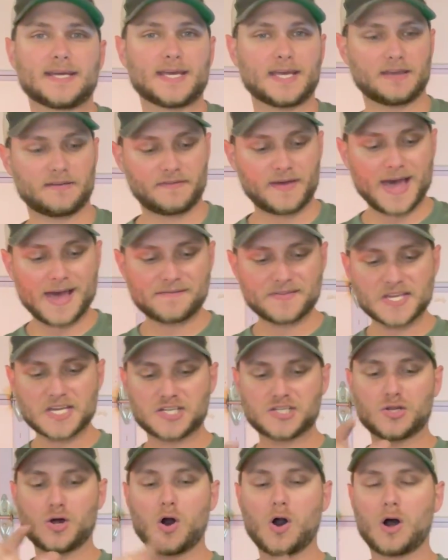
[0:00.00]
if having a
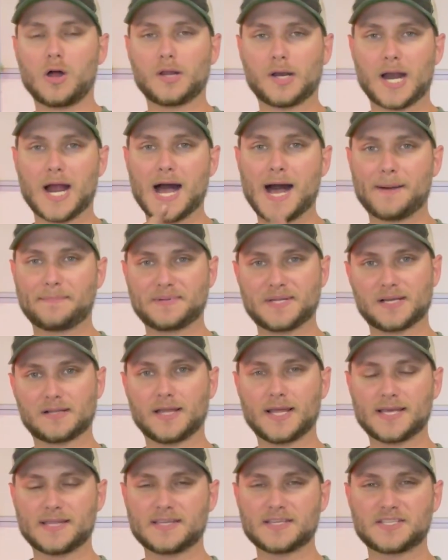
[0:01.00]
taller optic
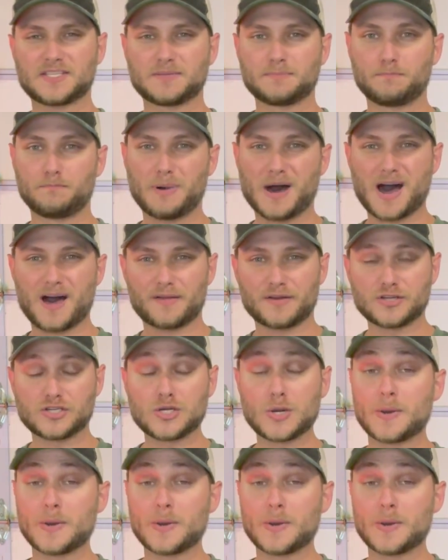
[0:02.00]
like this bothers